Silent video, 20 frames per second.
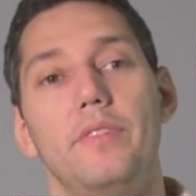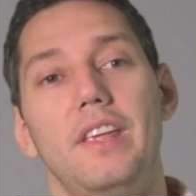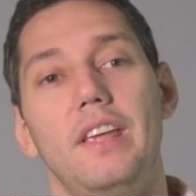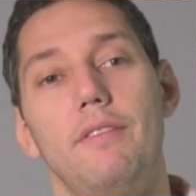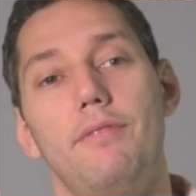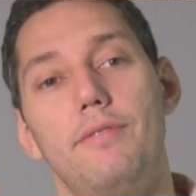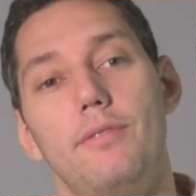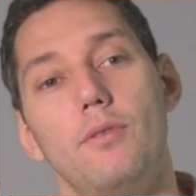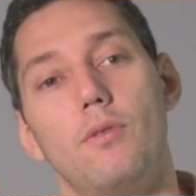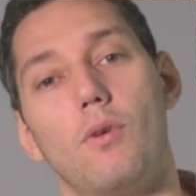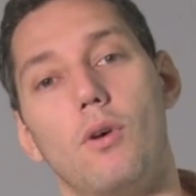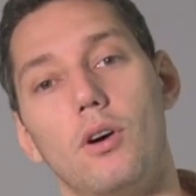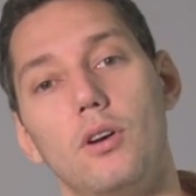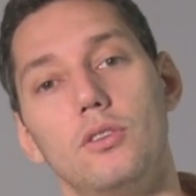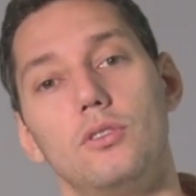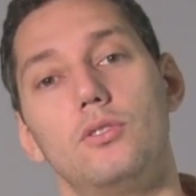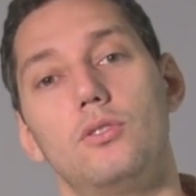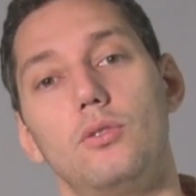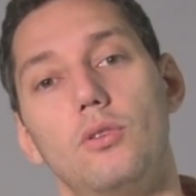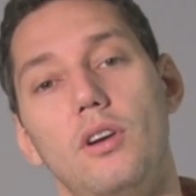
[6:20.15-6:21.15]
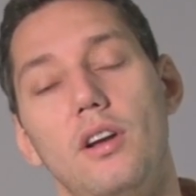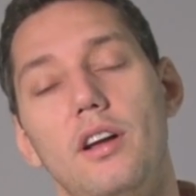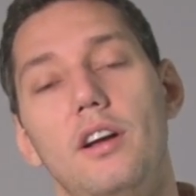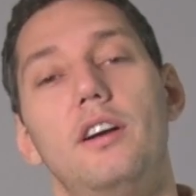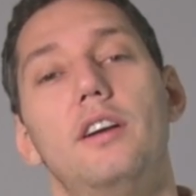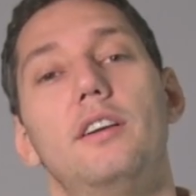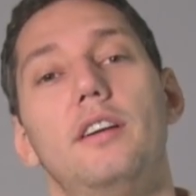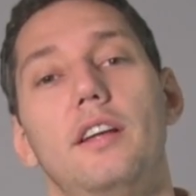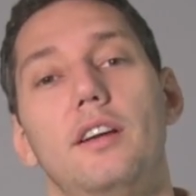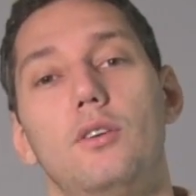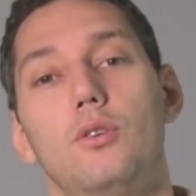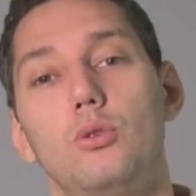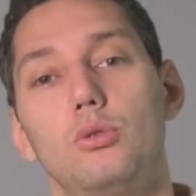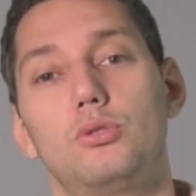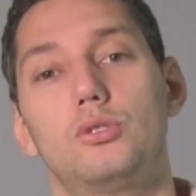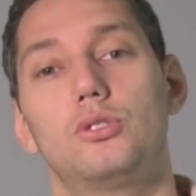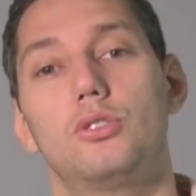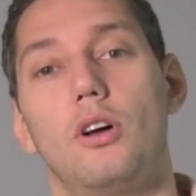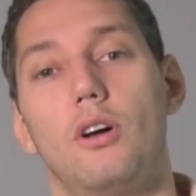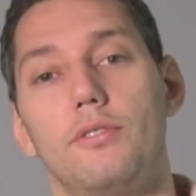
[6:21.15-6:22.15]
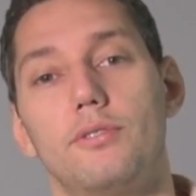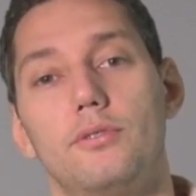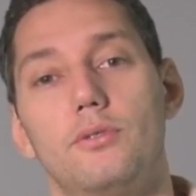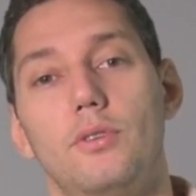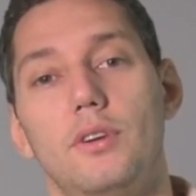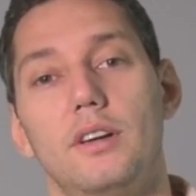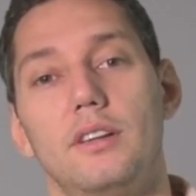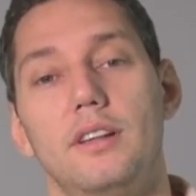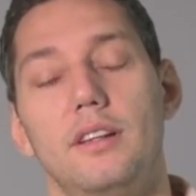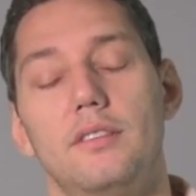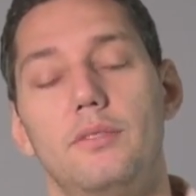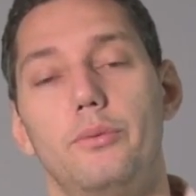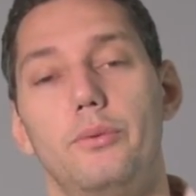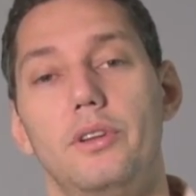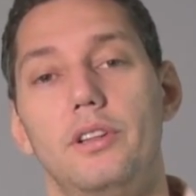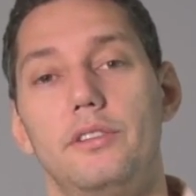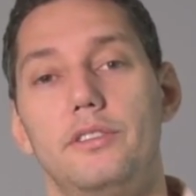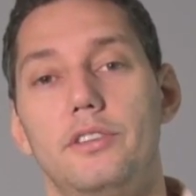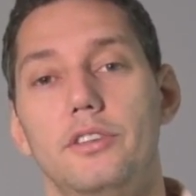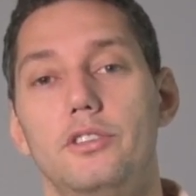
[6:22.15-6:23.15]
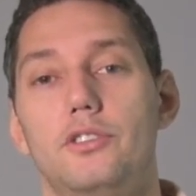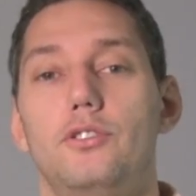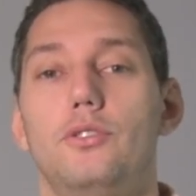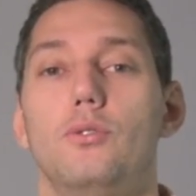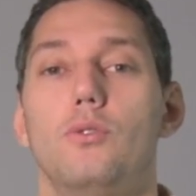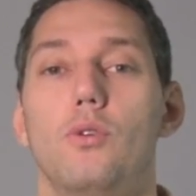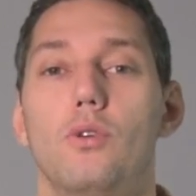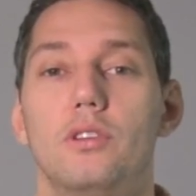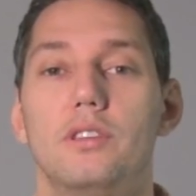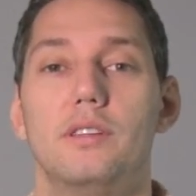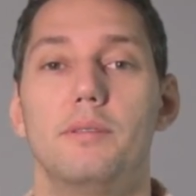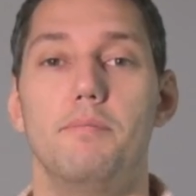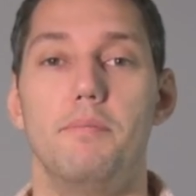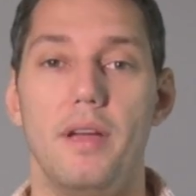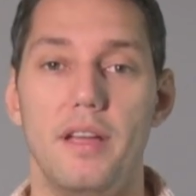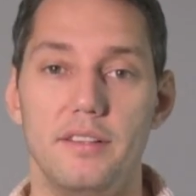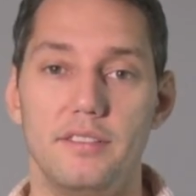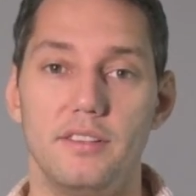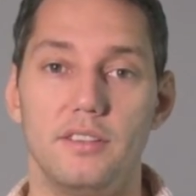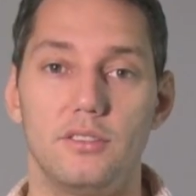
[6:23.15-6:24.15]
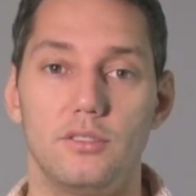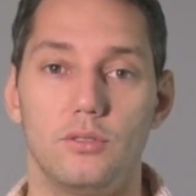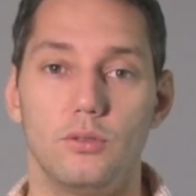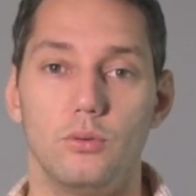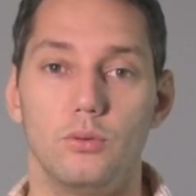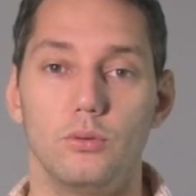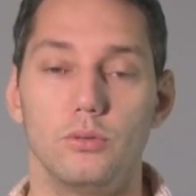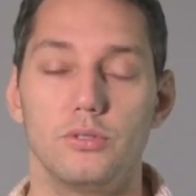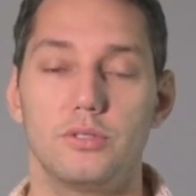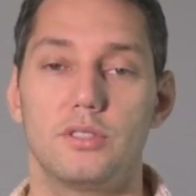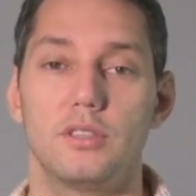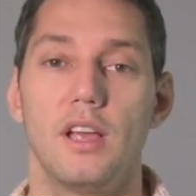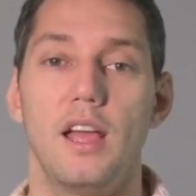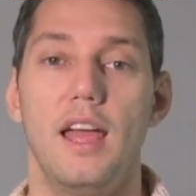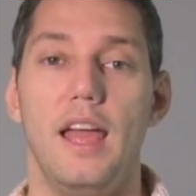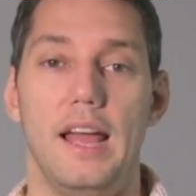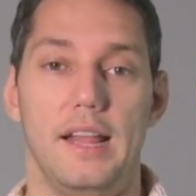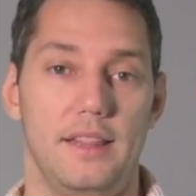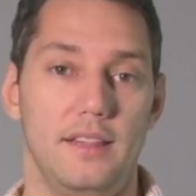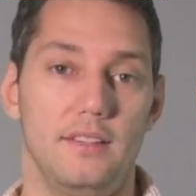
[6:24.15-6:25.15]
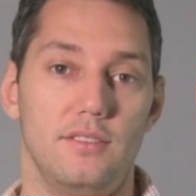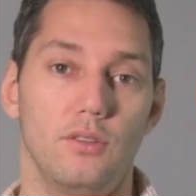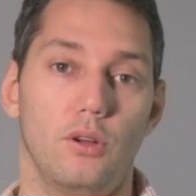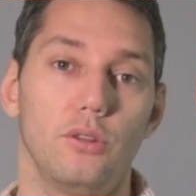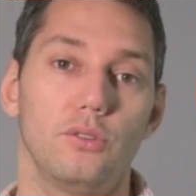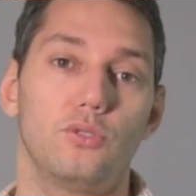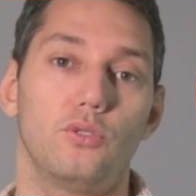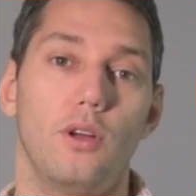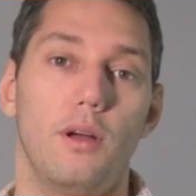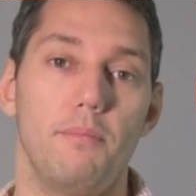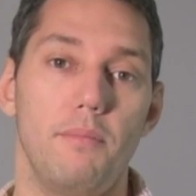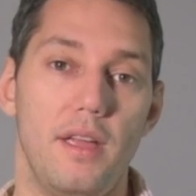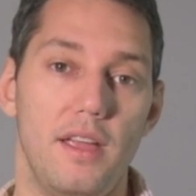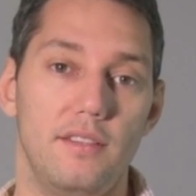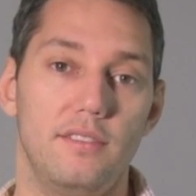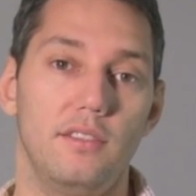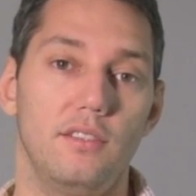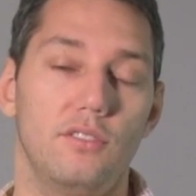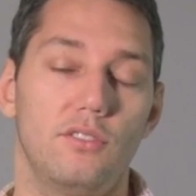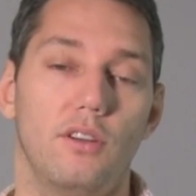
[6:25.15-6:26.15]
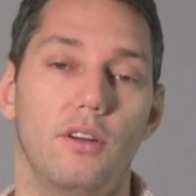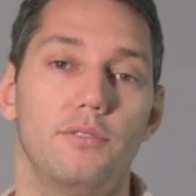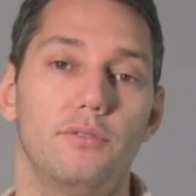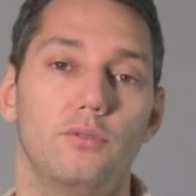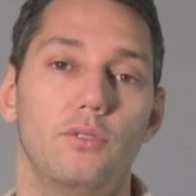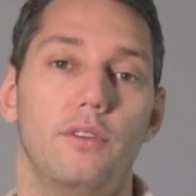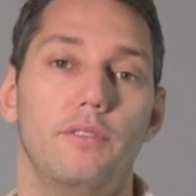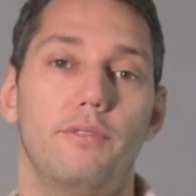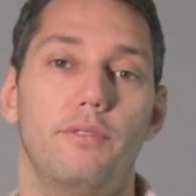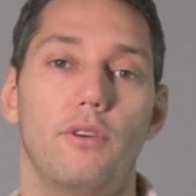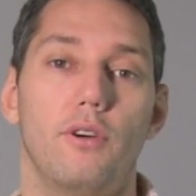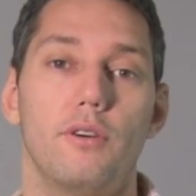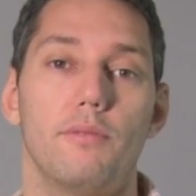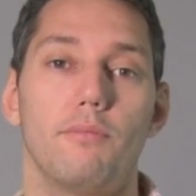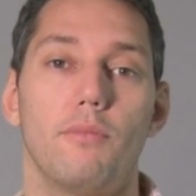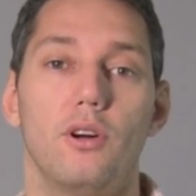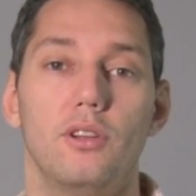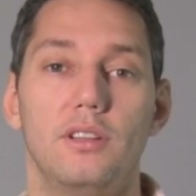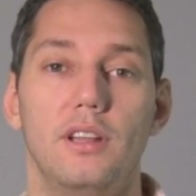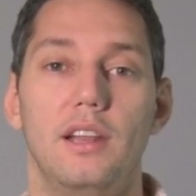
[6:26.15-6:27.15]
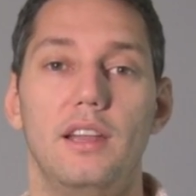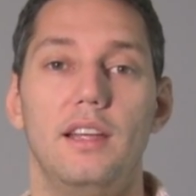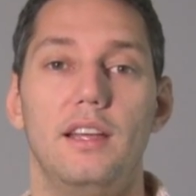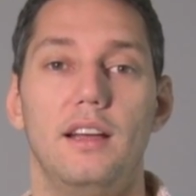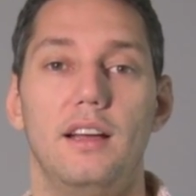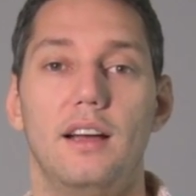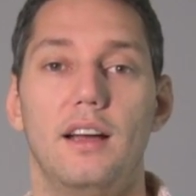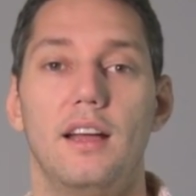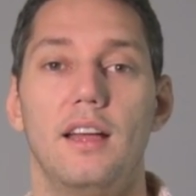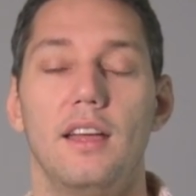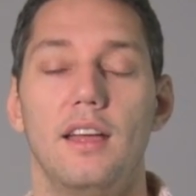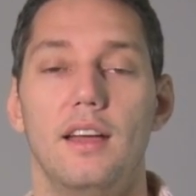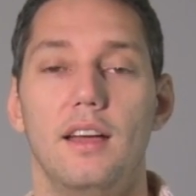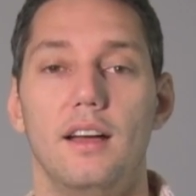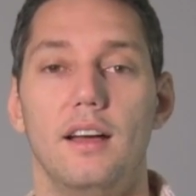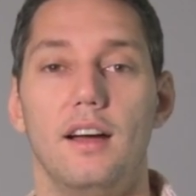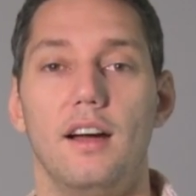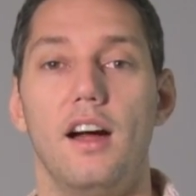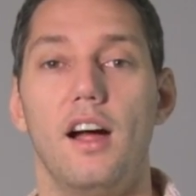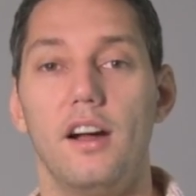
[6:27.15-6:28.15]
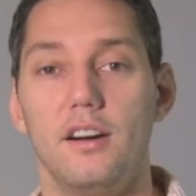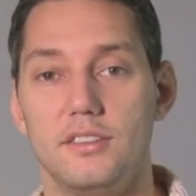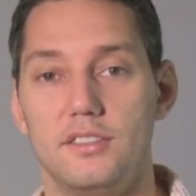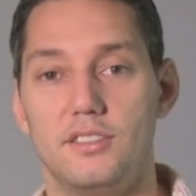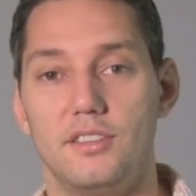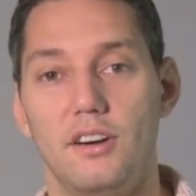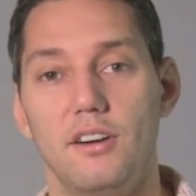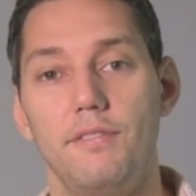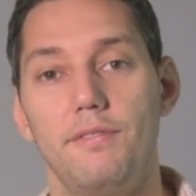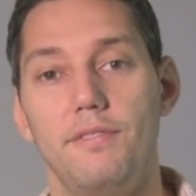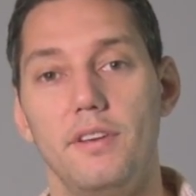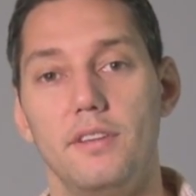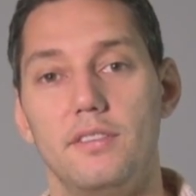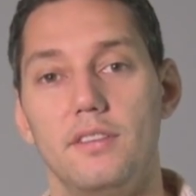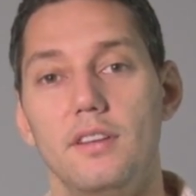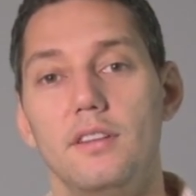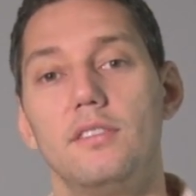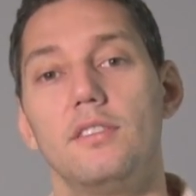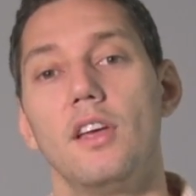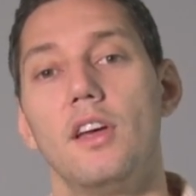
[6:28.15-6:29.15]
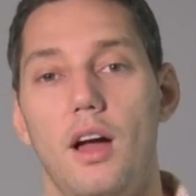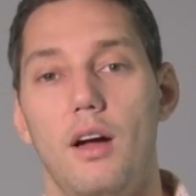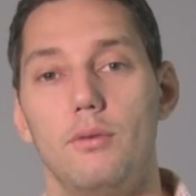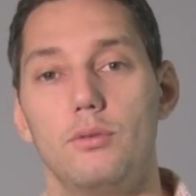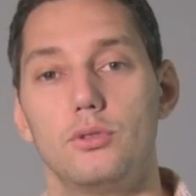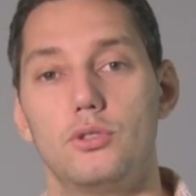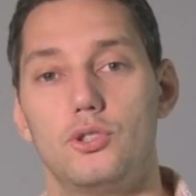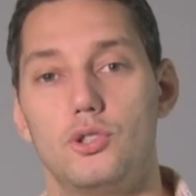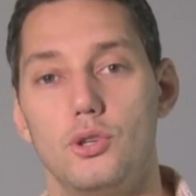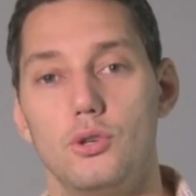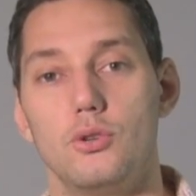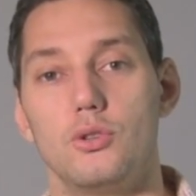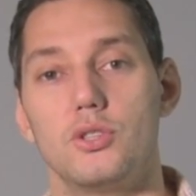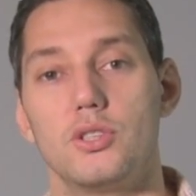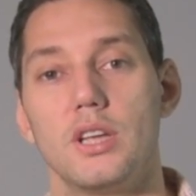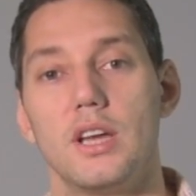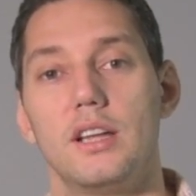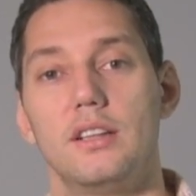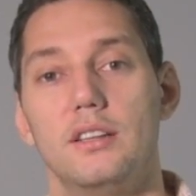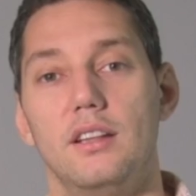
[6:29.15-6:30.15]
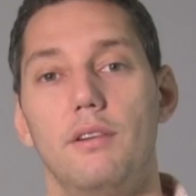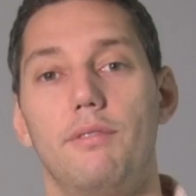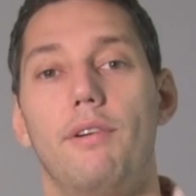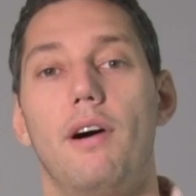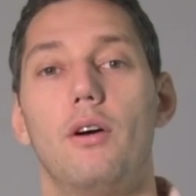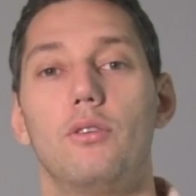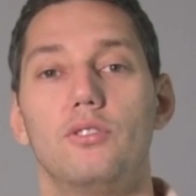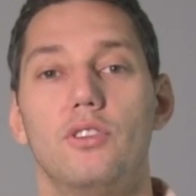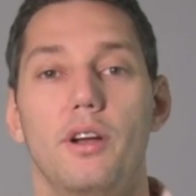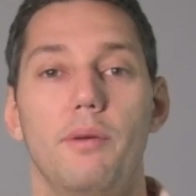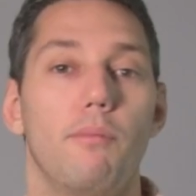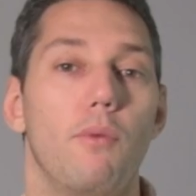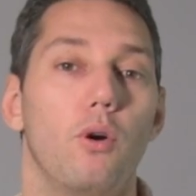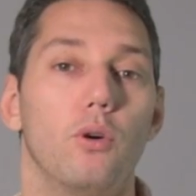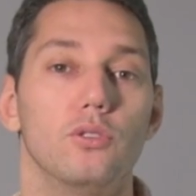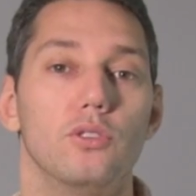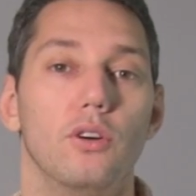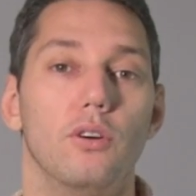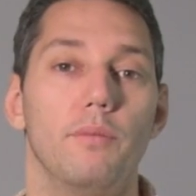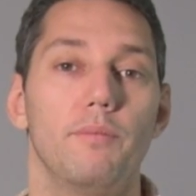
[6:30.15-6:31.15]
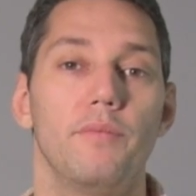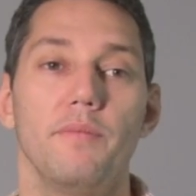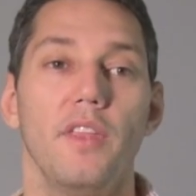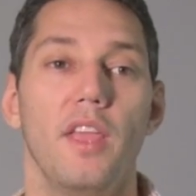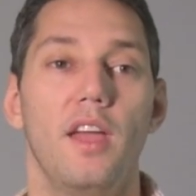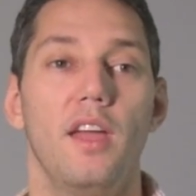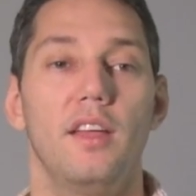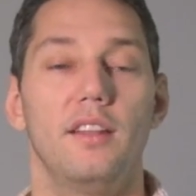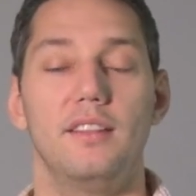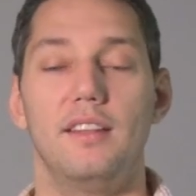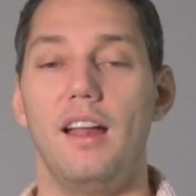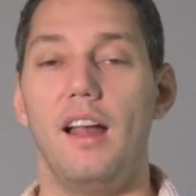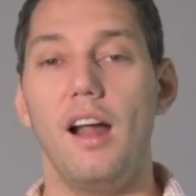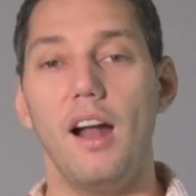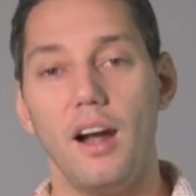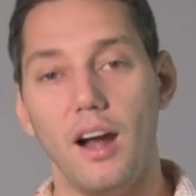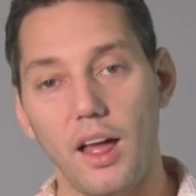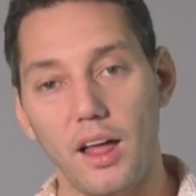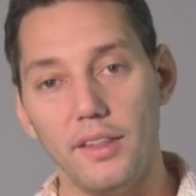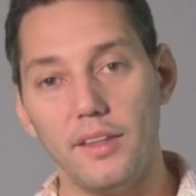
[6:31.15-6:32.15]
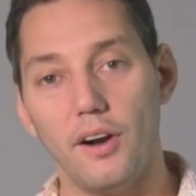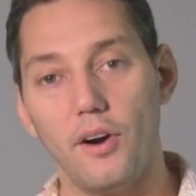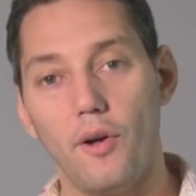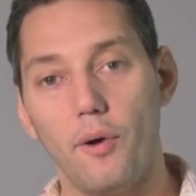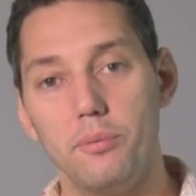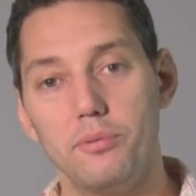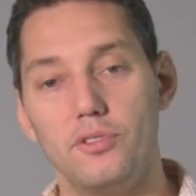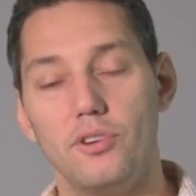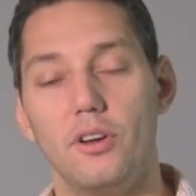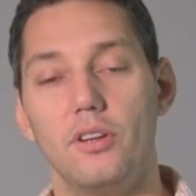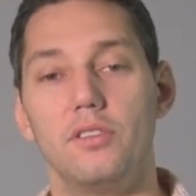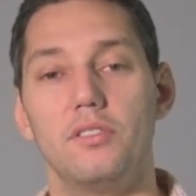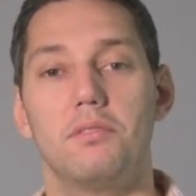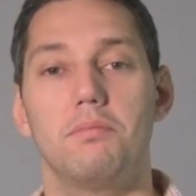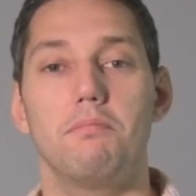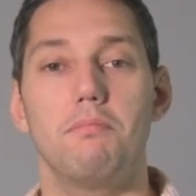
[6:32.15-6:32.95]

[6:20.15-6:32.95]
if you want to learn a good software that will teach you all the basic tools and is also amazing software for modeling hard surfaces, I would choose the Foundry model. There are other options.